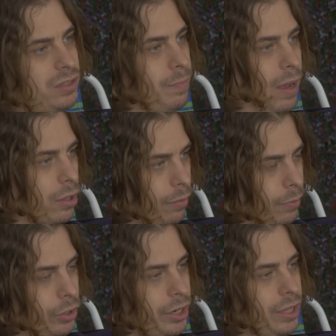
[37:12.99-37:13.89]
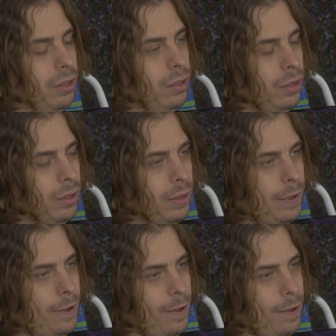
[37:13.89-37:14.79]
it's about community.
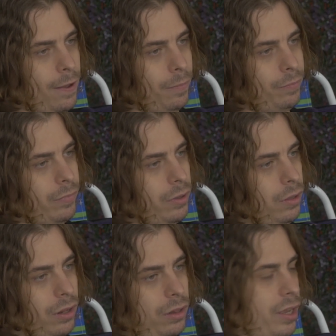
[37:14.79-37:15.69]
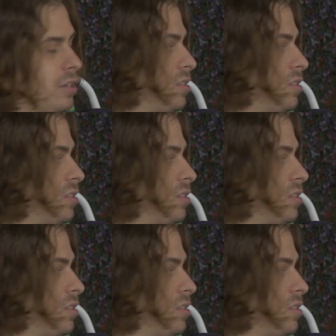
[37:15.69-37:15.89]
Like I